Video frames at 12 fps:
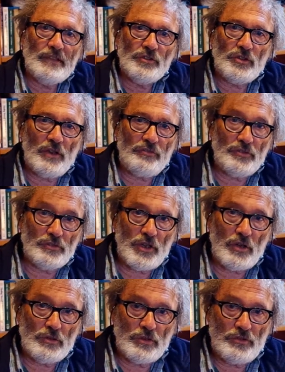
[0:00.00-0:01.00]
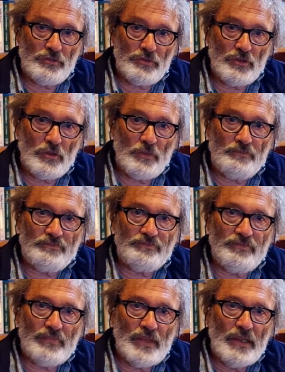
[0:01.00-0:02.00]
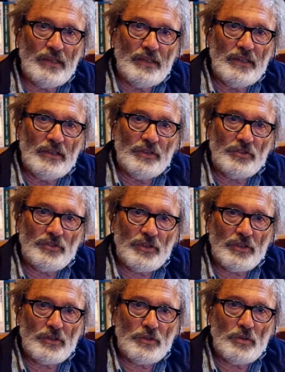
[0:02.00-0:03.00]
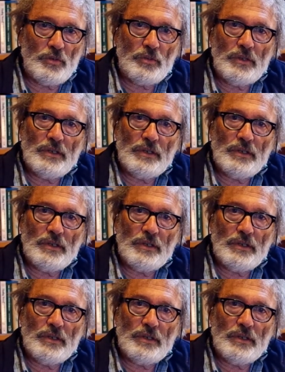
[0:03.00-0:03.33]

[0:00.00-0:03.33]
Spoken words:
So that filled the whole of the floor. So